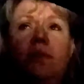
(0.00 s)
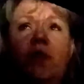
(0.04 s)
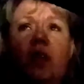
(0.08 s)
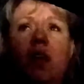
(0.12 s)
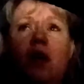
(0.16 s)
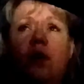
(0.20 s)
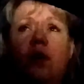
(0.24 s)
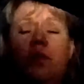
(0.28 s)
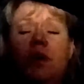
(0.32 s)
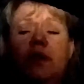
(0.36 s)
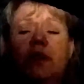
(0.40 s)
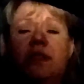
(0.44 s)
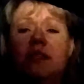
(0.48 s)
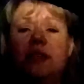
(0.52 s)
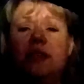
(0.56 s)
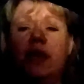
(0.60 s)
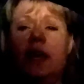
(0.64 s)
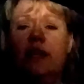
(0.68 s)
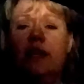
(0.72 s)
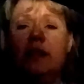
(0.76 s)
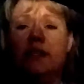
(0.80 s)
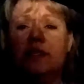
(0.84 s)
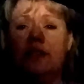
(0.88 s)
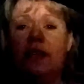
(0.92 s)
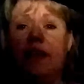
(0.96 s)
on one
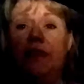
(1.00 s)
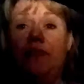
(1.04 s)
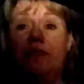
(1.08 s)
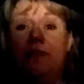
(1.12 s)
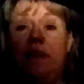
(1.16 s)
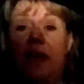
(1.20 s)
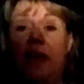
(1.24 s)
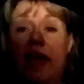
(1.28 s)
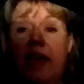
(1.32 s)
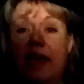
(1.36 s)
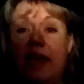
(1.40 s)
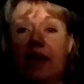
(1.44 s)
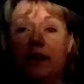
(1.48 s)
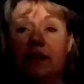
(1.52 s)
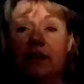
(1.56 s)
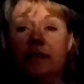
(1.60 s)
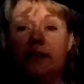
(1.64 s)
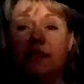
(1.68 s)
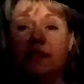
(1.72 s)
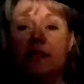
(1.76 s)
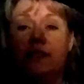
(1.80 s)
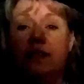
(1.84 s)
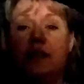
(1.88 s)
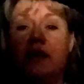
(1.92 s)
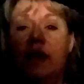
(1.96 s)
side it said
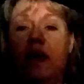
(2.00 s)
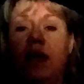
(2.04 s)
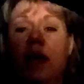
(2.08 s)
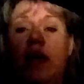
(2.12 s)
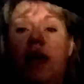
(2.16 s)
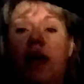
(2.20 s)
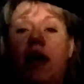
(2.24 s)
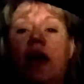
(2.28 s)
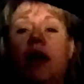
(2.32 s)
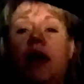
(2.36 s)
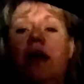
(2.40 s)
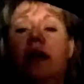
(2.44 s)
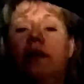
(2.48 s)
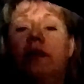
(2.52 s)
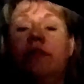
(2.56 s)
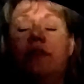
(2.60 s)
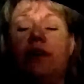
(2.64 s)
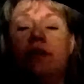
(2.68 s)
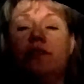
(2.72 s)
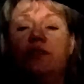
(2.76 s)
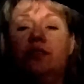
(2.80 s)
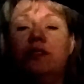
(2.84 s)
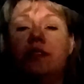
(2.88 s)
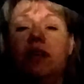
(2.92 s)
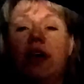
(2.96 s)
thanks, and on the
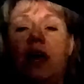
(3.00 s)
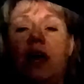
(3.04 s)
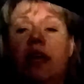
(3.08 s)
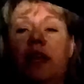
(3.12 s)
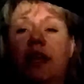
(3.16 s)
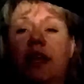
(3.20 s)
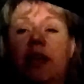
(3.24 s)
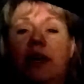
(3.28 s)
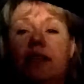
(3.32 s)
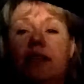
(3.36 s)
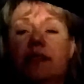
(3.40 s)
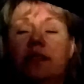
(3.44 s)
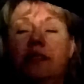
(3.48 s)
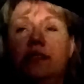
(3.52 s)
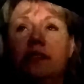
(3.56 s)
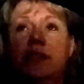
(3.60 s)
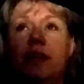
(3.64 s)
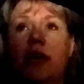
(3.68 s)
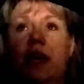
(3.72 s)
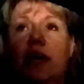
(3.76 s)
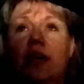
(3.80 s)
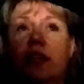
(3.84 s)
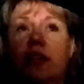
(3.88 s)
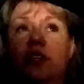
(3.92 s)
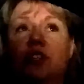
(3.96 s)
other side it
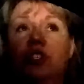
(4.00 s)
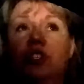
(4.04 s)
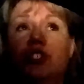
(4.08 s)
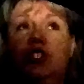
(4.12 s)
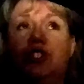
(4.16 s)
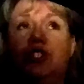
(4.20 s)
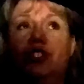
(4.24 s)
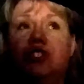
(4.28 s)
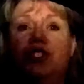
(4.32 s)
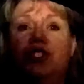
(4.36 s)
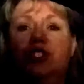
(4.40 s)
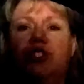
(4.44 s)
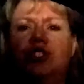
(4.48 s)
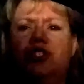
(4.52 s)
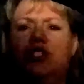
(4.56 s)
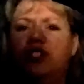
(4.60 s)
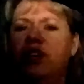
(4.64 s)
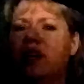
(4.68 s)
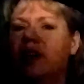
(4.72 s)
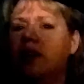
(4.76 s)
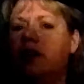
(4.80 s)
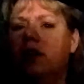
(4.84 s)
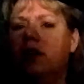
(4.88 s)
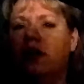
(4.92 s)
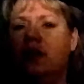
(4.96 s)
said
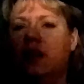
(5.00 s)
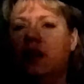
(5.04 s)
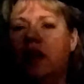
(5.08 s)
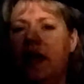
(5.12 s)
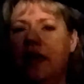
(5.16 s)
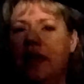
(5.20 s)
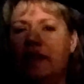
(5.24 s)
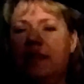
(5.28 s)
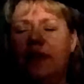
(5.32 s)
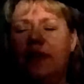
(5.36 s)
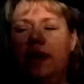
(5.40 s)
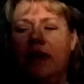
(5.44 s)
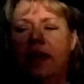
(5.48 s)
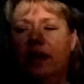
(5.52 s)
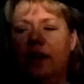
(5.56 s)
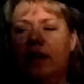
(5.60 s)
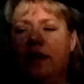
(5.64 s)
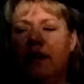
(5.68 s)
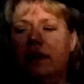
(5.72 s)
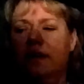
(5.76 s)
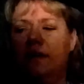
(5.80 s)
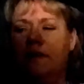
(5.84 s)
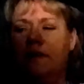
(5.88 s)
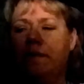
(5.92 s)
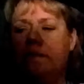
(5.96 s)
jingle, I
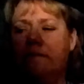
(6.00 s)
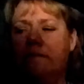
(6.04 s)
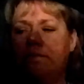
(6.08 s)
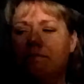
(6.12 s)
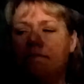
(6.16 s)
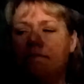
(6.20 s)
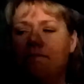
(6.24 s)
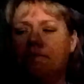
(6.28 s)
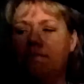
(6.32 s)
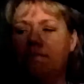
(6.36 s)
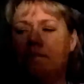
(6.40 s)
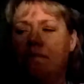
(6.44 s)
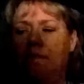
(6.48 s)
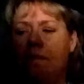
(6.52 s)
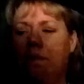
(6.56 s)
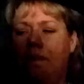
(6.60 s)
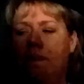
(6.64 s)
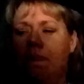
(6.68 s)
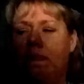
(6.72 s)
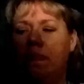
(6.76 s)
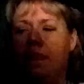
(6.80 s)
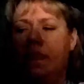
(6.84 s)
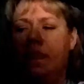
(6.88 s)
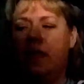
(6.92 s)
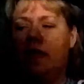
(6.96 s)
think.
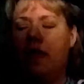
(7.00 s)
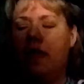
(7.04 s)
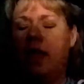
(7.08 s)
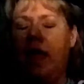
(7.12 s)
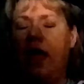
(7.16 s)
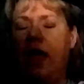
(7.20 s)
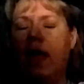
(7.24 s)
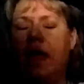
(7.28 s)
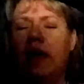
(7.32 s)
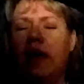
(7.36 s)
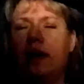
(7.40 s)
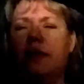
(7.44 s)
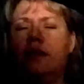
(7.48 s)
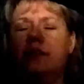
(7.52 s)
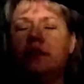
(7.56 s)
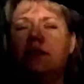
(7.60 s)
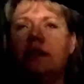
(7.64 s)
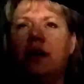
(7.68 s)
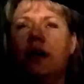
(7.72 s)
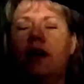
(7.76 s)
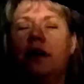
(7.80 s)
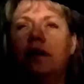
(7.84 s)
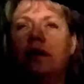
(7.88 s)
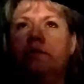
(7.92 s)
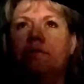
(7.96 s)
And
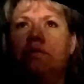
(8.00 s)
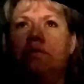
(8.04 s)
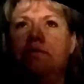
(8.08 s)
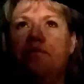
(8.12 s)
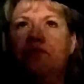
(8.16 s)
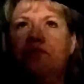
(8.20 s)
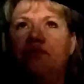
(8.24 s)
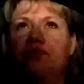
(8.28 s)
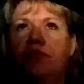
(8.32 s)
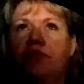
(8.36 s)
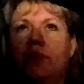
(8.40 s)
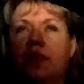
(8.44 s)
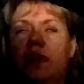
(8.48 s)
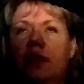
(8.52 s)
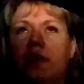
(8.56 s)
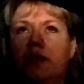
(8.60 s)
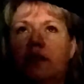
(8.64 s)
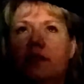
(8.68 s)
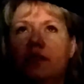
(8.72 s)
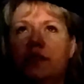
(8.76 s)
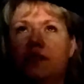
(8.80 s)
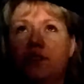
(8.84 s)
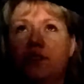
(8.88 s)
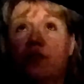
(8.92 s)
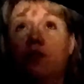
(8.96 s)

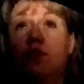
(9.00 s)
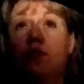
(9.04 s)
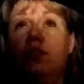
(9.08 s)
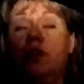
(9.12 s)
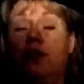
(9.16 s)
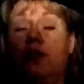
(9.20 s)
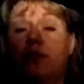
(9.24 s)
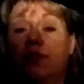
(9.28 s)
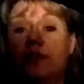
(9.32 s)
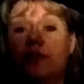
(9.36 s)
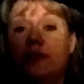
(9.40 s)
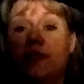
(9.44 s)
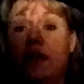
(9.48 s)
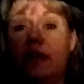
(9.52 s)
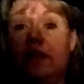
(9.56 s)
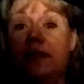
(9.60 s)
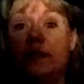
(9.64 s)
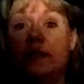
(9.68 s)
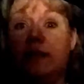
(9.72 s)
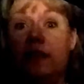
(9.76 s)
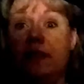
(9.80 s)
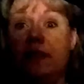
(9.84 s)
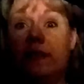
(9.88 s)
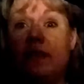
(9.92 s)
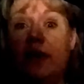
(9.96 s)
so, you know, the side that
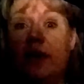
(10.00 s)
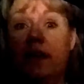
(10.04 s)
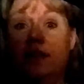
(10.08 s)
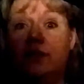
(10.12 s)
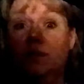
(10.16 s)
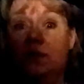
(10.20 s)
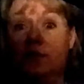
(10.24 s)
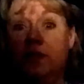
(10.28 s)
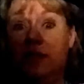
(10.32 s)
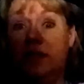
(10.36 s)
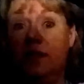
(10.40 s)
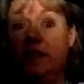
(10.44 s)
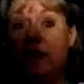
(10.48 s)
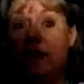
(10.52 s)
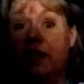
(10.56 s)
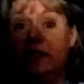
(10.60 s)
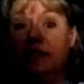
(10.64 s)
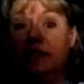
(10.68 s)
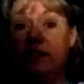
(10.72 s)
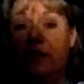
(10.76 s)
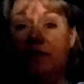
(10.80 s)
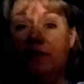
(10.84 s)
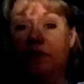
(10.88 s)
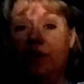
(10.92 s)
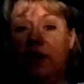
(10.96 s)
said thanks was in
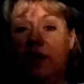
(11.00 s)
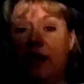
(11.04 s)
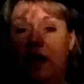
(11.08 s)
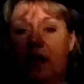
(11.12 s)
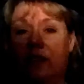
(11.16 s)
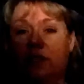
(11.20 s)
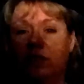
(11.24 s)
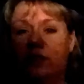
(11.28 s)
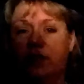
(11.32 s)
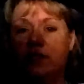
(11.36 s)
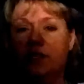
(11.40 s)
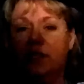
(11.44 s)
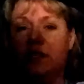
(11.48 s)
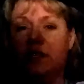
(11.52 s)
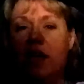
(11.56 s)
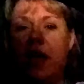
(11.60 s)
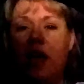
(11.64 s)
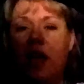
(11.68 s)
Thanksgiving colors,